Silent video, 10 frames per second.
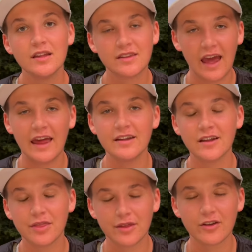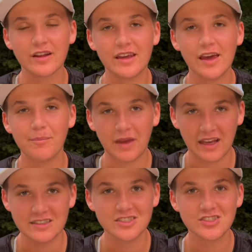10 30
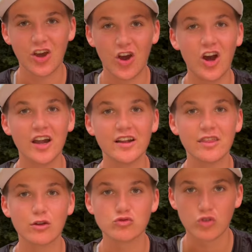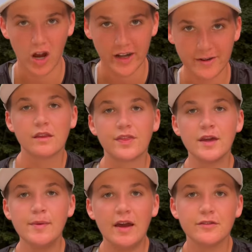pace on the run the thing
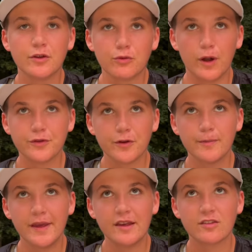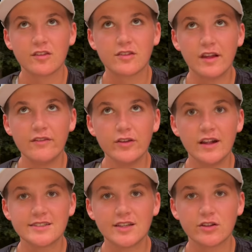about the run for me is it's never
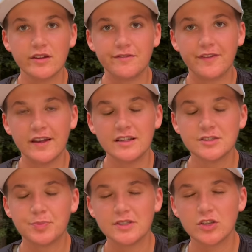necessarily fitness but it's